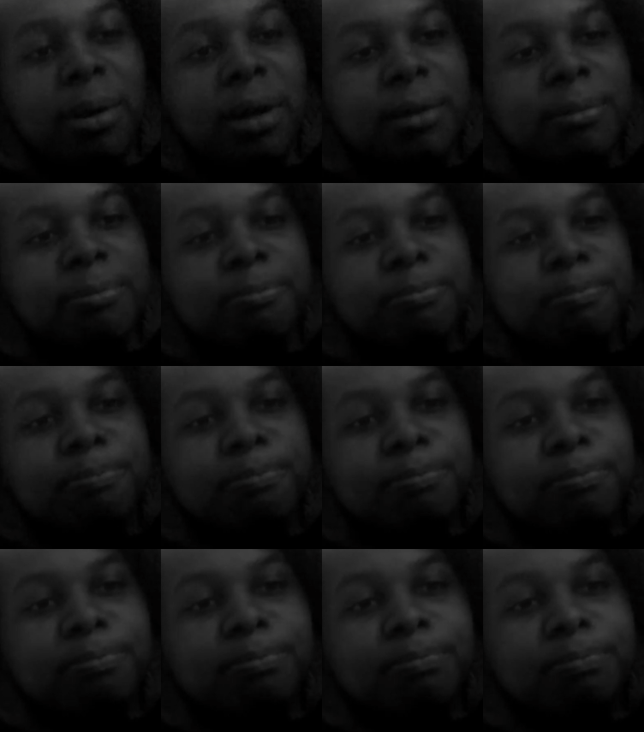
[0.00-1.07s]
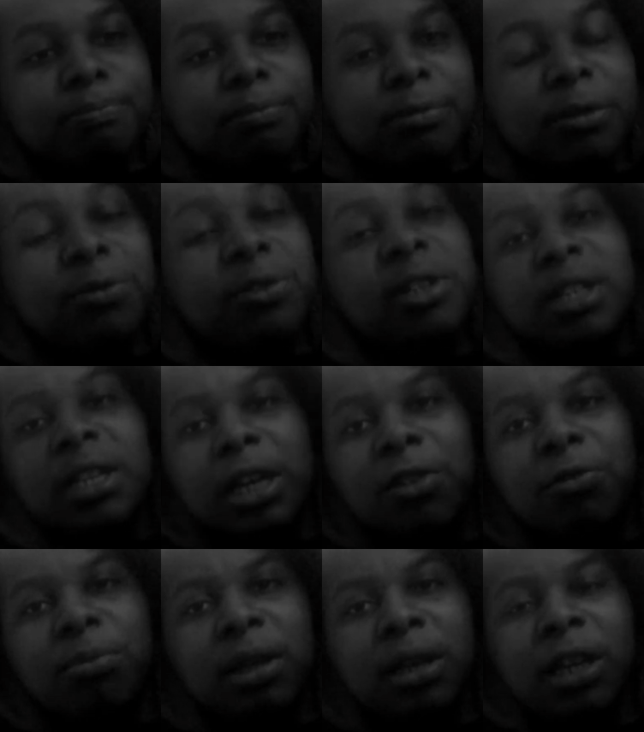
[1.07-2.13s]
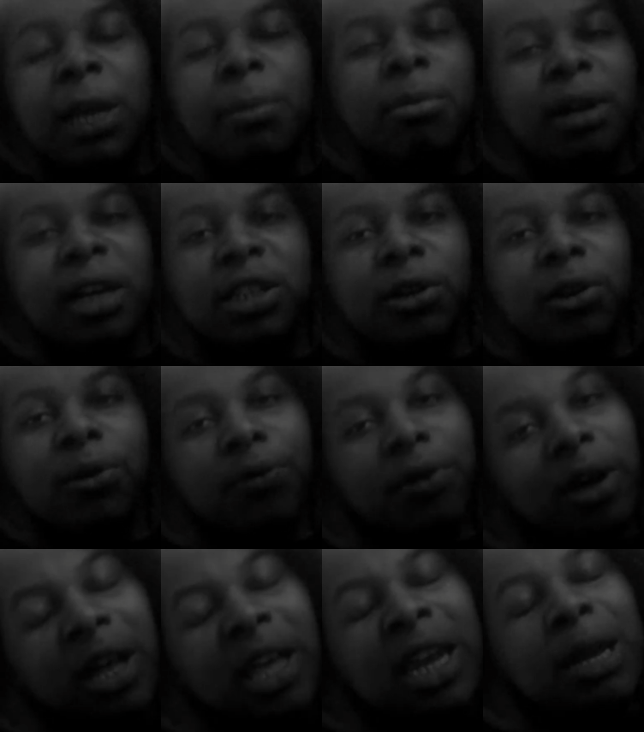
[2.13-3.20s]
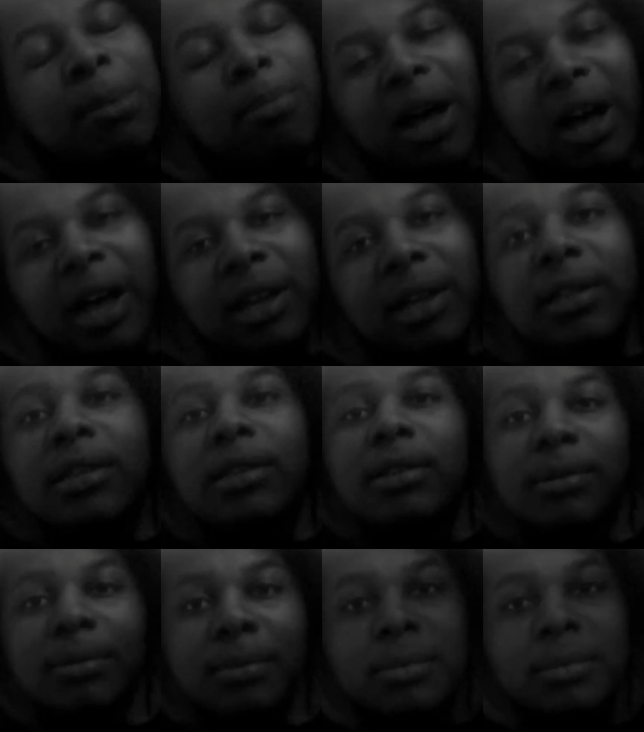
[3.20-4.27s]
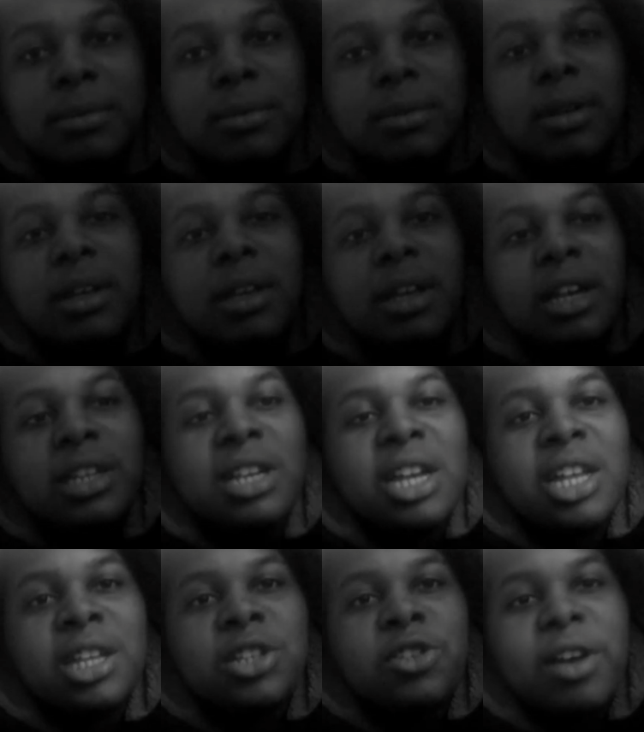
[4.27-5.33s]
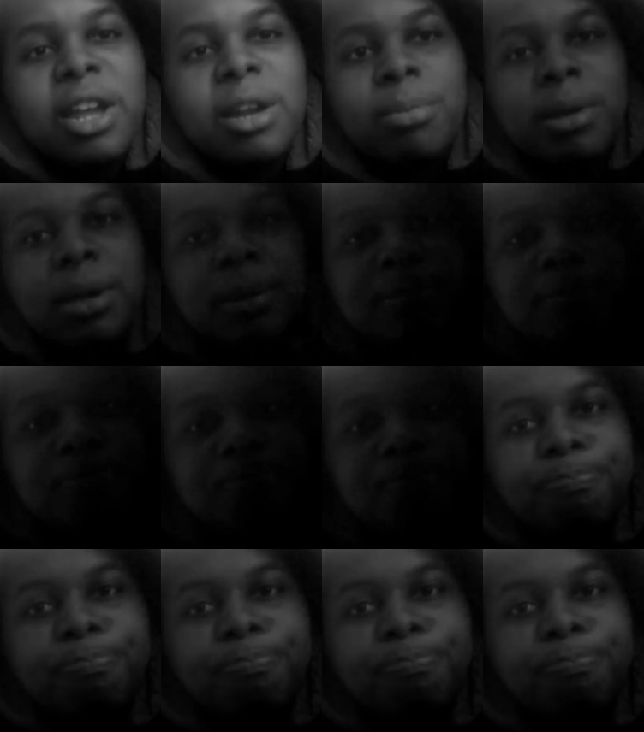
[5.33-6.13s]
but for the sake of me keeping myself unbiased, as I try to be,